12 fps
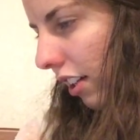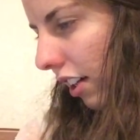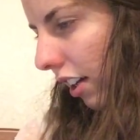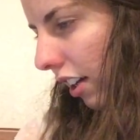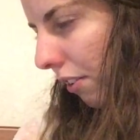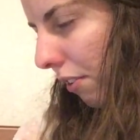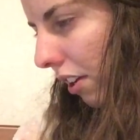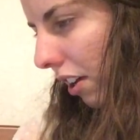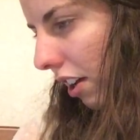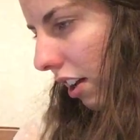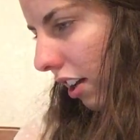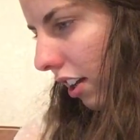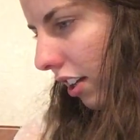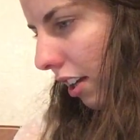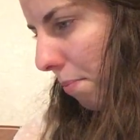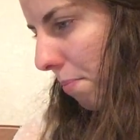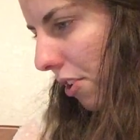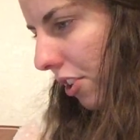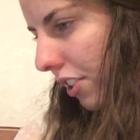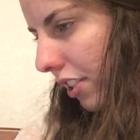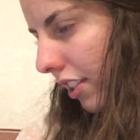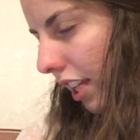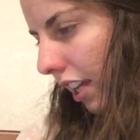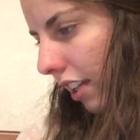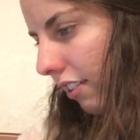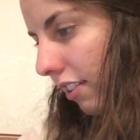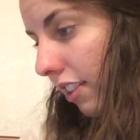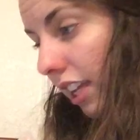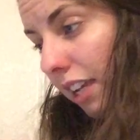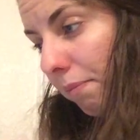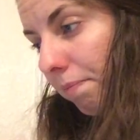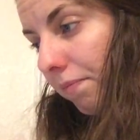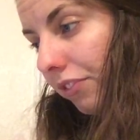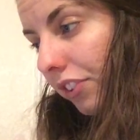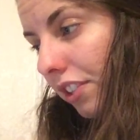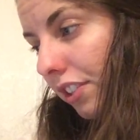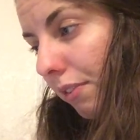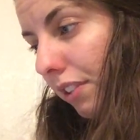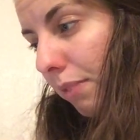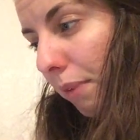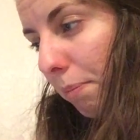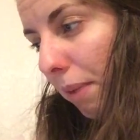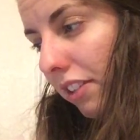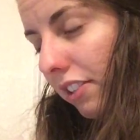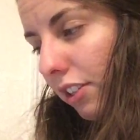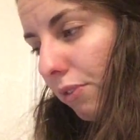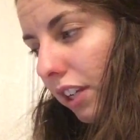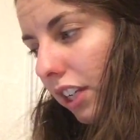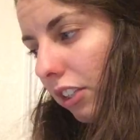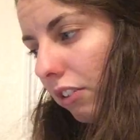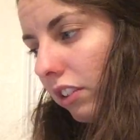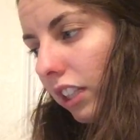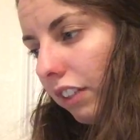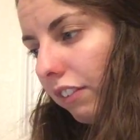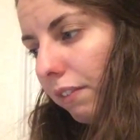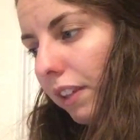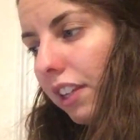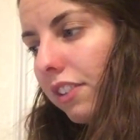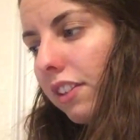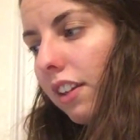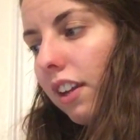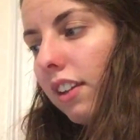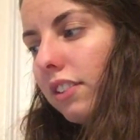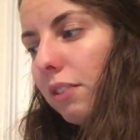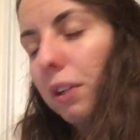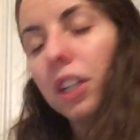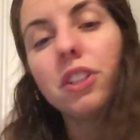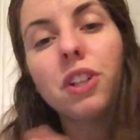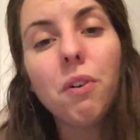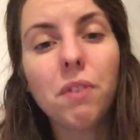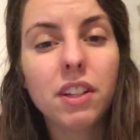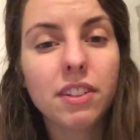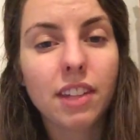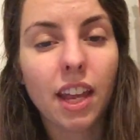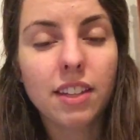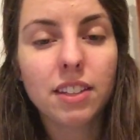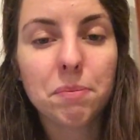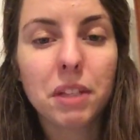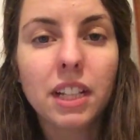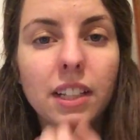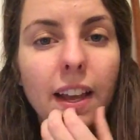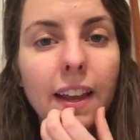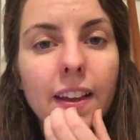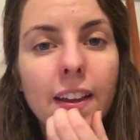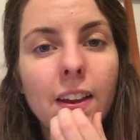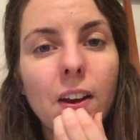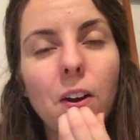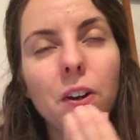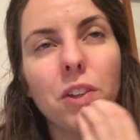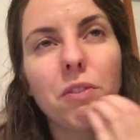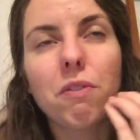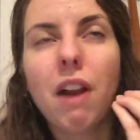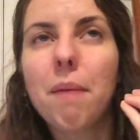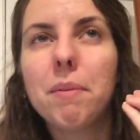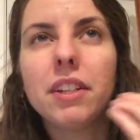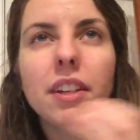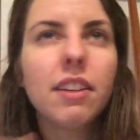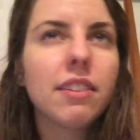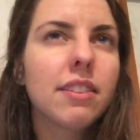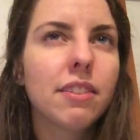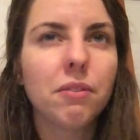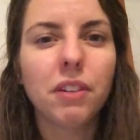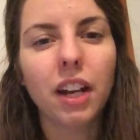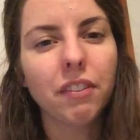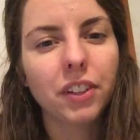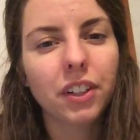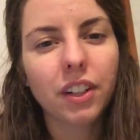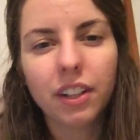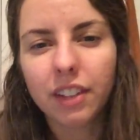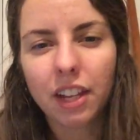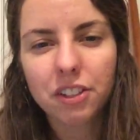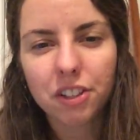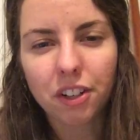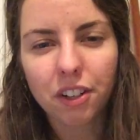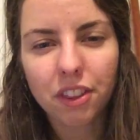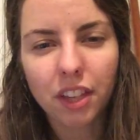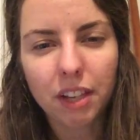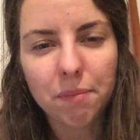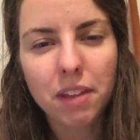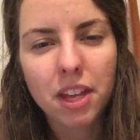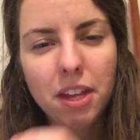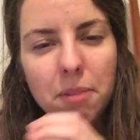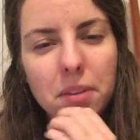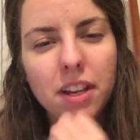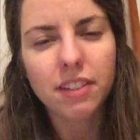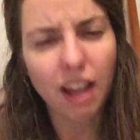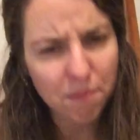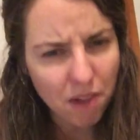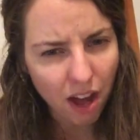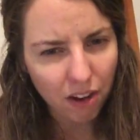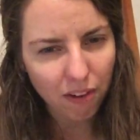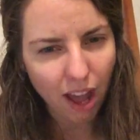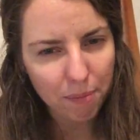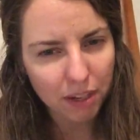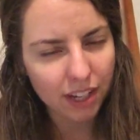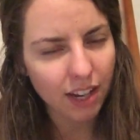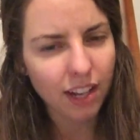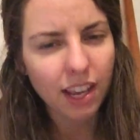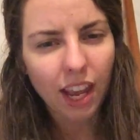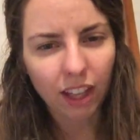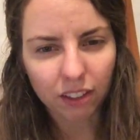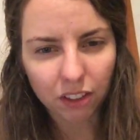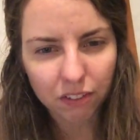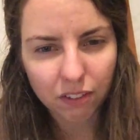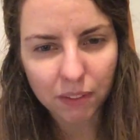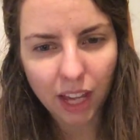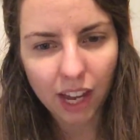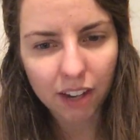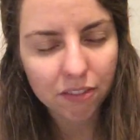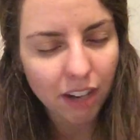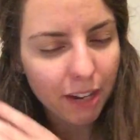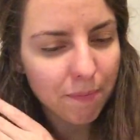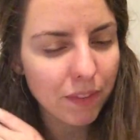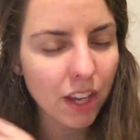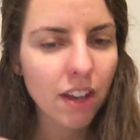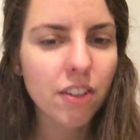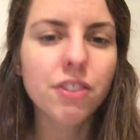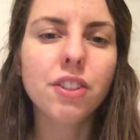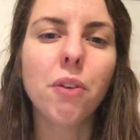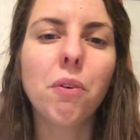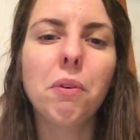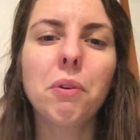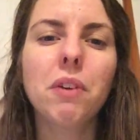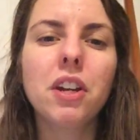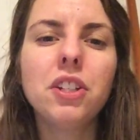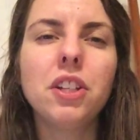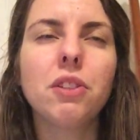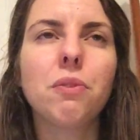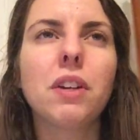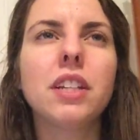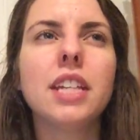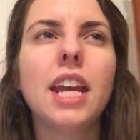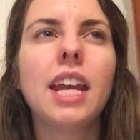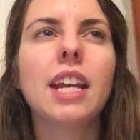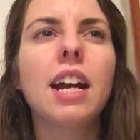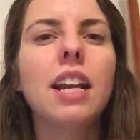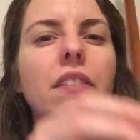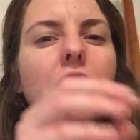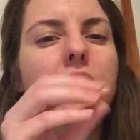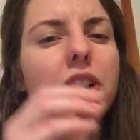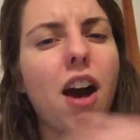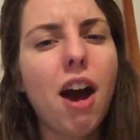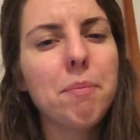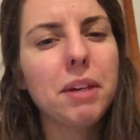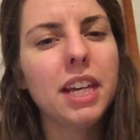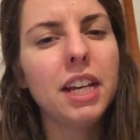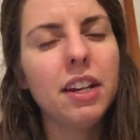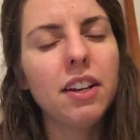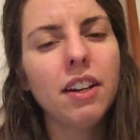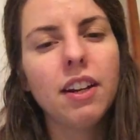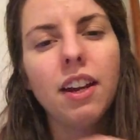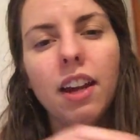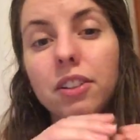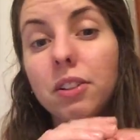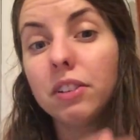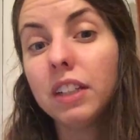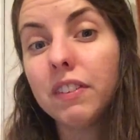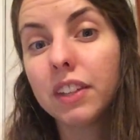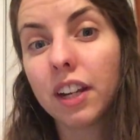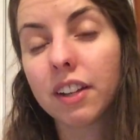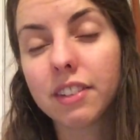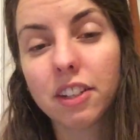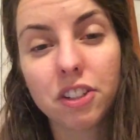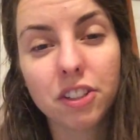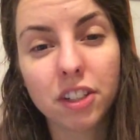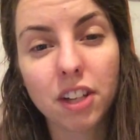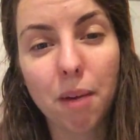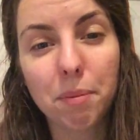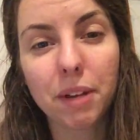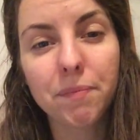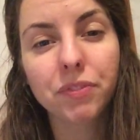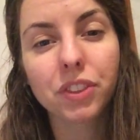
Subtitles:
We are on number 6. Theme. So what's the main message? What can you glean from this? So what you don't want to say is something like, oh, the rabbit does whatever, and that's your theme. Because I'm not a rabbit, and I can't learn from that, right? So what we want to do is we want to take kind of a topic here, and don't leave it there because that's just a topic.